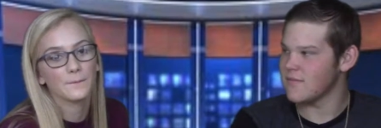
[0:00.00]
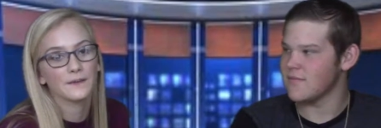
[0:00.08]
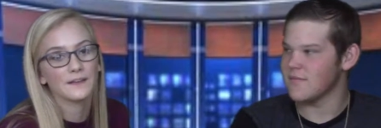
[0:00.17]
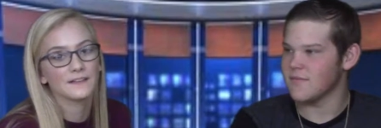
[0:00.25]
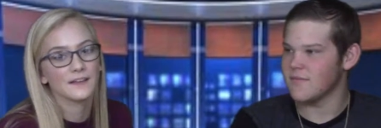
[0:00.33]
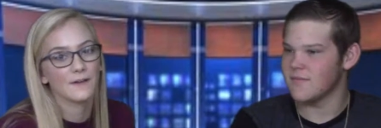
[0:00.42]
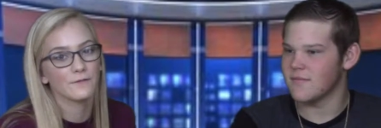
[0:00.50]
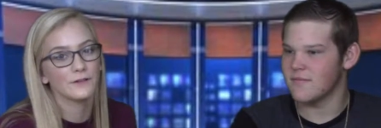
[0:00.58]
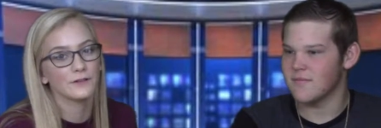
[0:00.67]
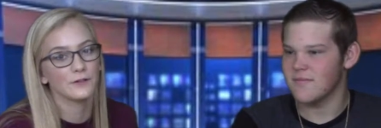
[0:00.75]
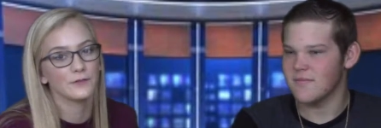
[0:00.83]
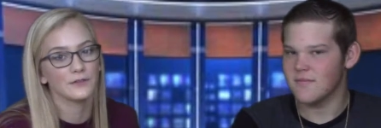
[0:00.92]
Speaker 1: meets every
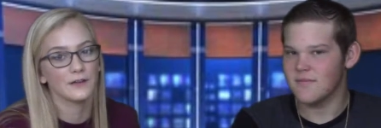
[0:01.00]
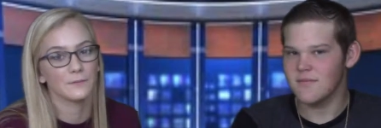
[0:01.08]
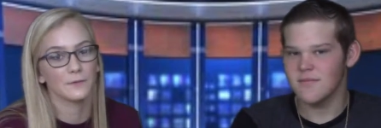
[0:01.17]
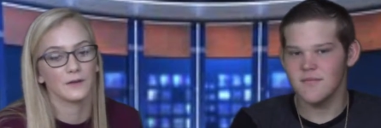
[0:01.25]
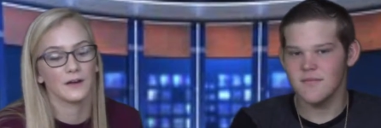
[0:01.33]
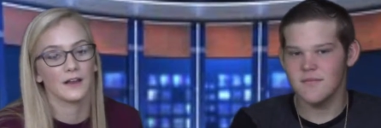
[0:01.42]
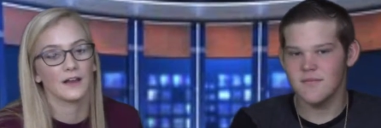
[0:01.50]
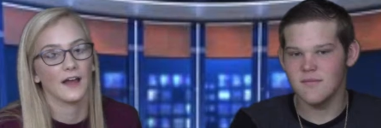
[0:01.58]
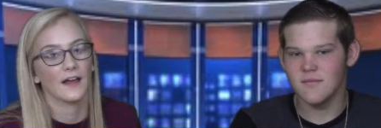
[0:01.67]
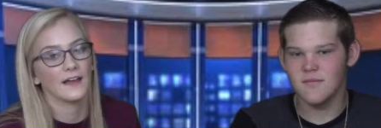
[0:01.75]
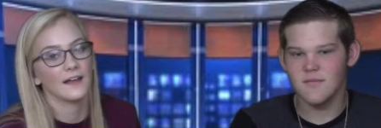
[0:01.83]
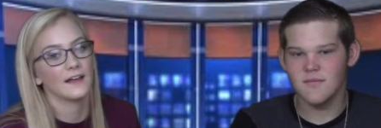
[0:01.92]
Tuesday morning
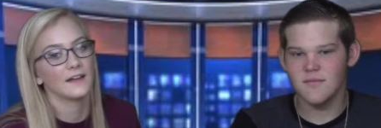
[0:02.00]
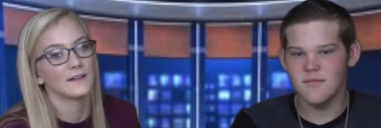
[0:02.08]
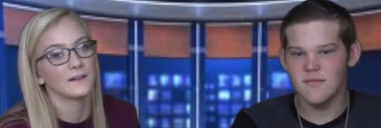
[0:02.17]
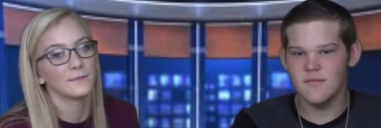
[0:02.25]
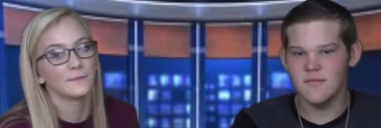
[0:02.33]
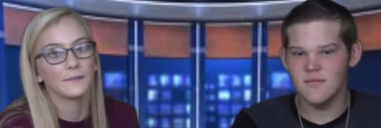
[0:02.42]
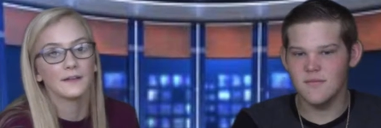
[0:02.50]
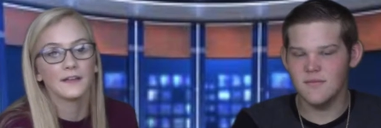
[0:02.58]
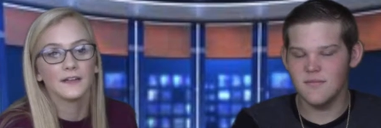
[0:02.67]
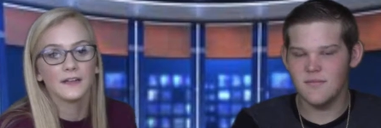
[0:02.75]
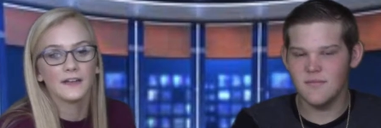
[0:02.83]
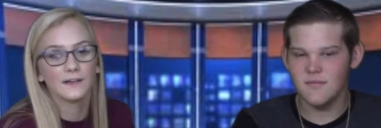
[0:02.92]
at 8 a.m.
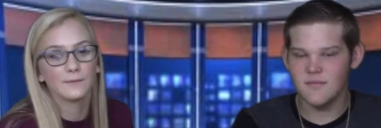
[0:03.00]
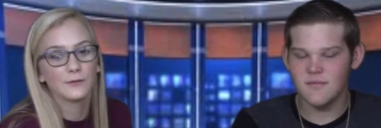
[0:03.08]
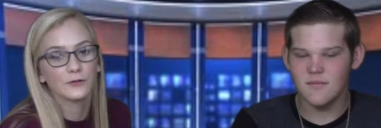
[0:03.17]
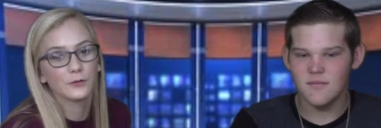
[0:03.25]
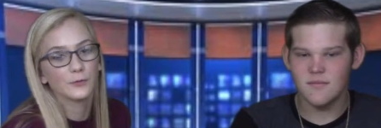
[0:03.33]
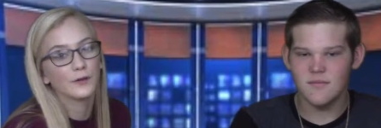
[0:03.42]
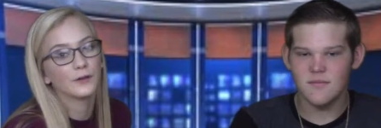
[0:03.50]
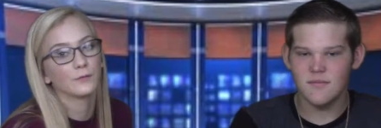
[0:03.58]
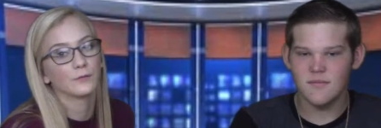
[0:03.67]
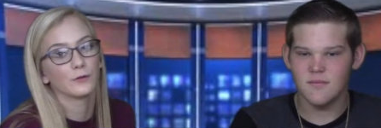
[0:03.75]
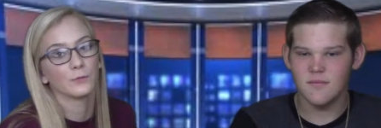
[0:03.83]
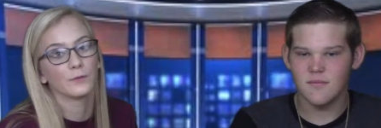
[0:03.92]
in Mr.
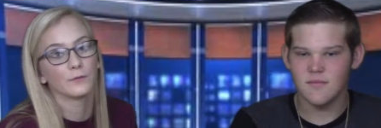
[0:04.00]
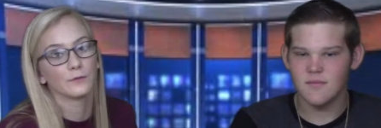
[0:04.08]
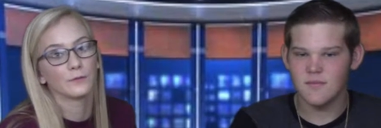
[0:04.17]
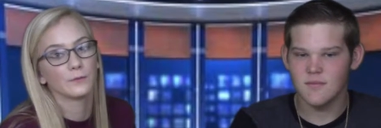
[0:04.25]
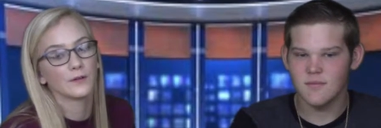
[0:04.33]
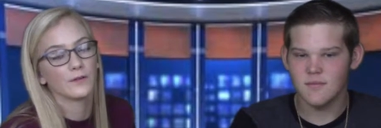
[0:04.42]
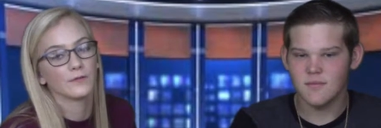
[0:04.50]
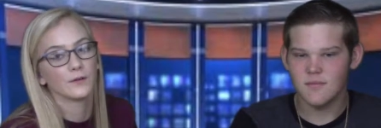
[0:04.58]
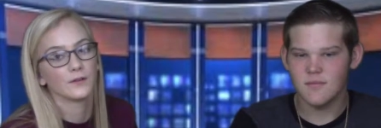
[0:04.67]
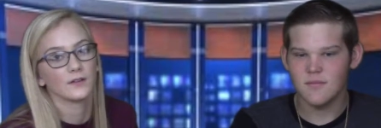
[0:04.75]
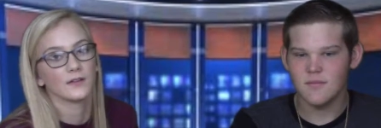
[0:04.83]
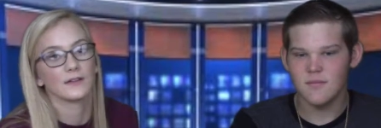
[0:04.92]
Williams' room, room
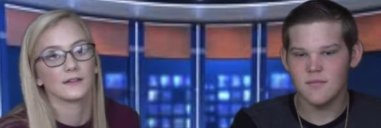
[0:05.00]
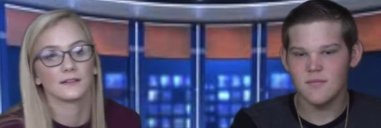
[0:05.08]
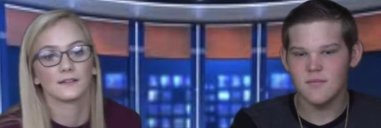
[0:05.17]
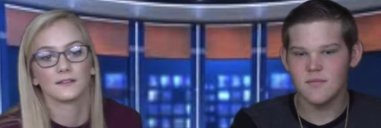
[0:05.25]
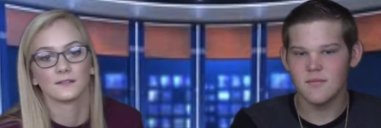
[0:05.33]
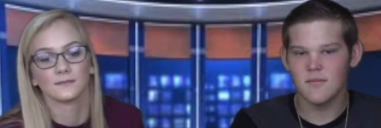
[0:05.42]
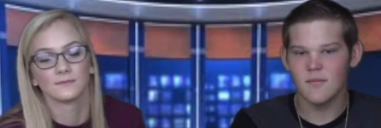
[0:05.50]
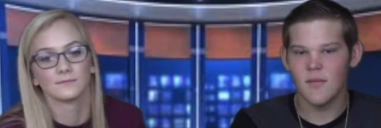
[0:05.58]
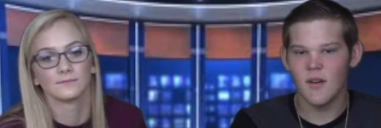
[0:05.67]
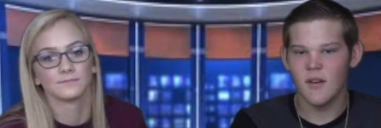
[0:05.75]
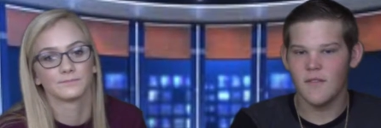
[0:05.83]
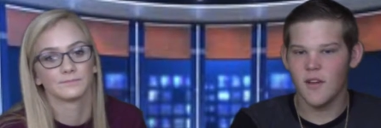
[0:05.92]
706.
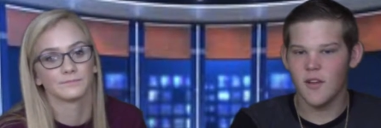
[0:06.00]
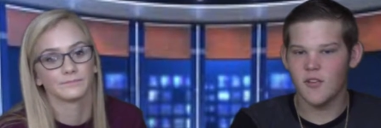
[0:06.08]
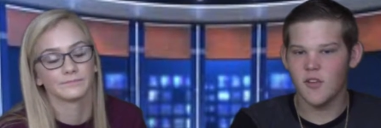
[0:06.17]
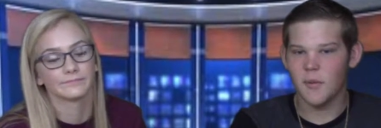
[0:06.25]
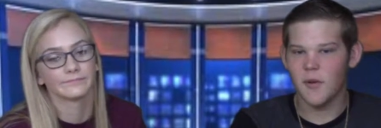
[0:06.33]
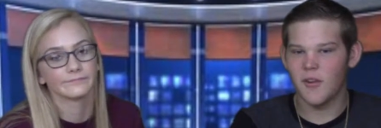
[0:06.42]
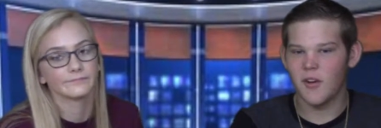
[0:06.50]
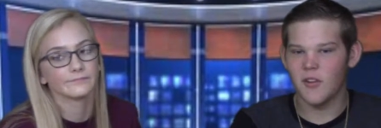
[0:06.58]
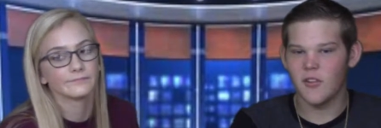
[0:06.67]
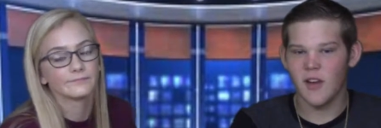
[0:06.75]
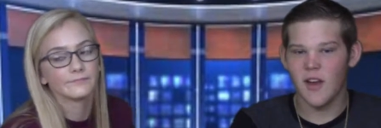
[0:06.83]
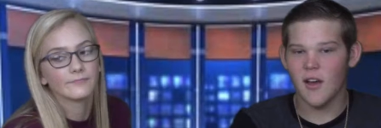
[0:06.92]
Speaker 2: Fellowship of
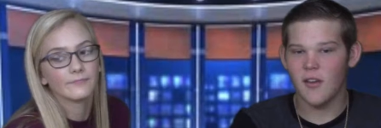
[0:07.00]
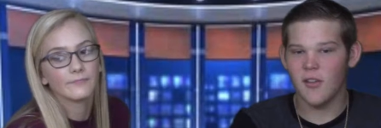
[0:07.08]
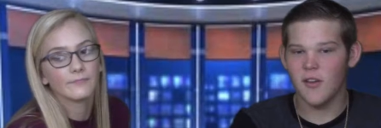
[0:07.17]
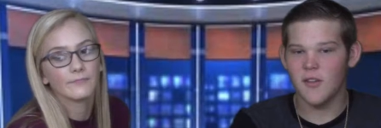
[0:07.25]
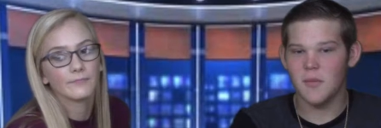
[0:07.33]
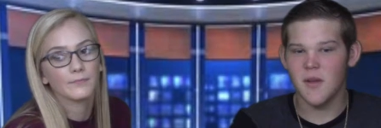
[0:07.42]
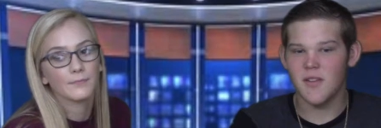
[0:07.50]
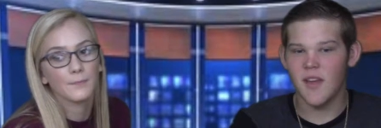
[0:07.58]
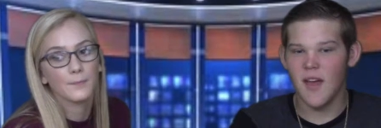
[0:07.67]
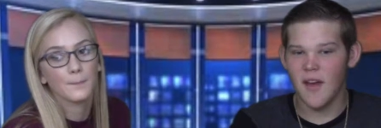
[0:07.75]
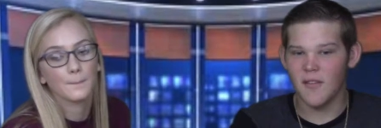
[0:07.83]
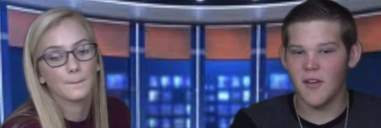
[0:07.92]
Christian Athletes meets
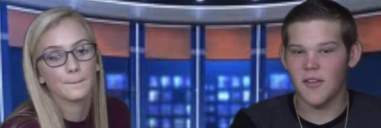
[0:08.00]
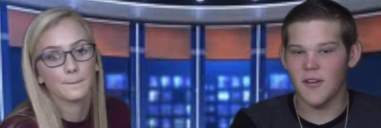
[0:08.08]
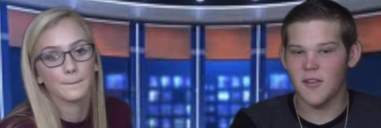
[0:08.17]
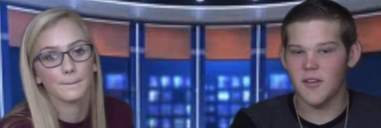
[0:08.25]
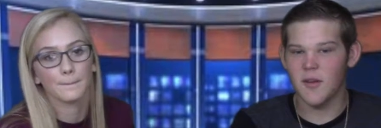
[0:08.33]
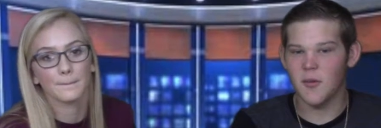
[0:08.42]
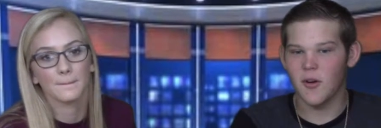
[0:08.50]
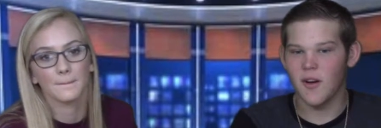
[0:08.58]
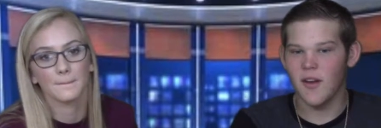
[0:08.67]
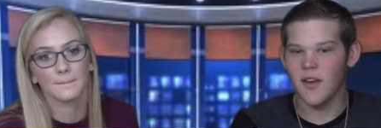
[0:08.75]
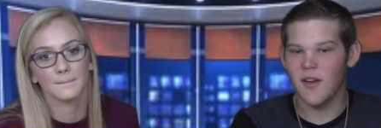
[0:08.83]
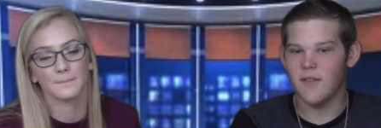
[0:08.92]
every Thursday morning
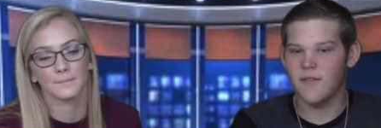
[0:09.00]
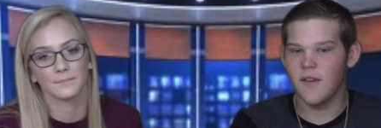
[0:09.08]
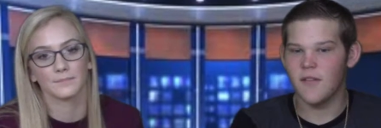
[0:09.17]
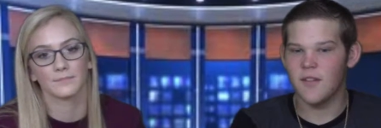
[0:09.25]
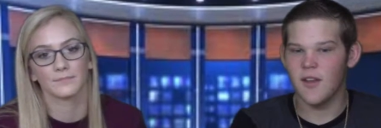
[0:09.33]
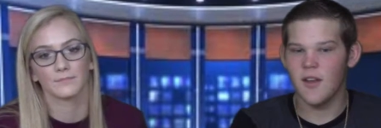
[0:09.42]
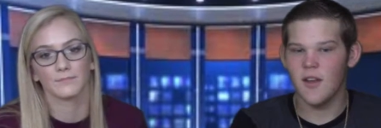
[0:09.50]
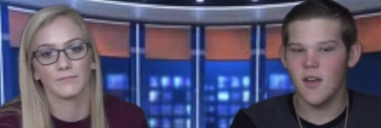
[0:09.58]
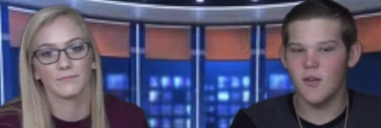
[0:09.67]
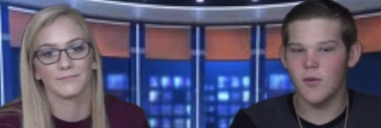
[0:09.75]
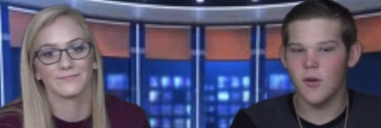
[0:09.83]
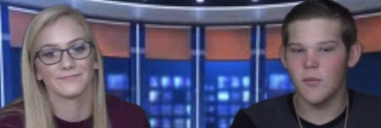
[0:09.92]
at 8:15
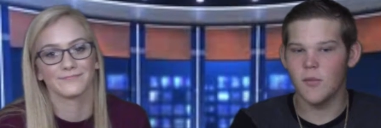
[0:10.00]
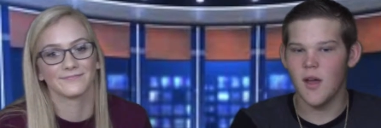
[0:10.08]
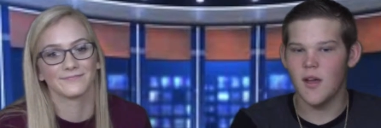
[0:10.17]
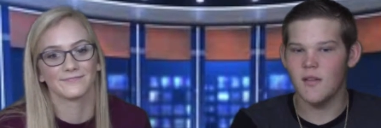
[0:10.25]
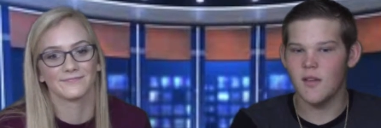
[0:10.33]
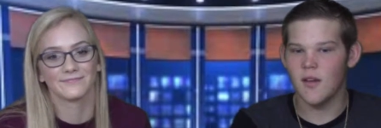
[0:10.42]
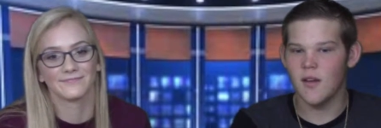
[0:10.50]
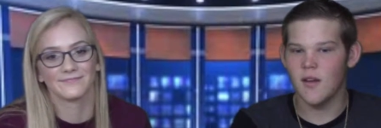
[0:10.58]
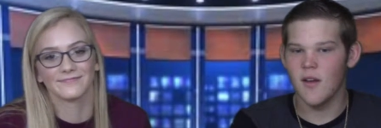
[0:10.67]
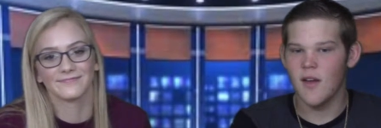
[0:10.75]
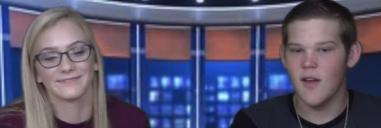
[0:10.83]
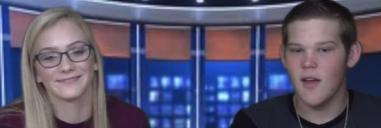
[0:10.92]
in room 810.
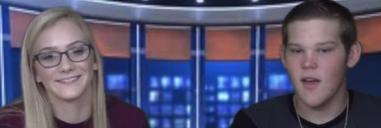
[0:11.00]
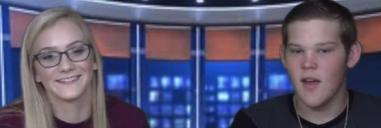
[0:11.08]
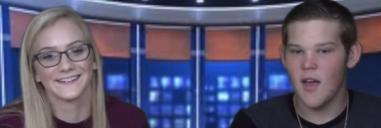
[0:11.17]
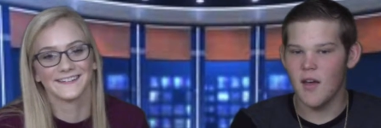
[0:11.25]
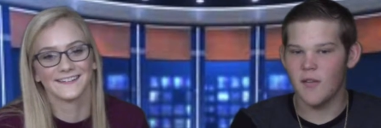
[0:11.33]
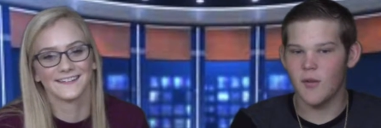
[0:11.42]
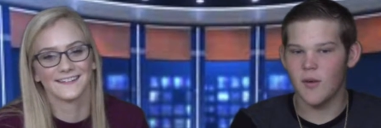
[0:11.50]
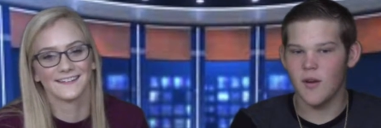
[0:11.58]
Everyone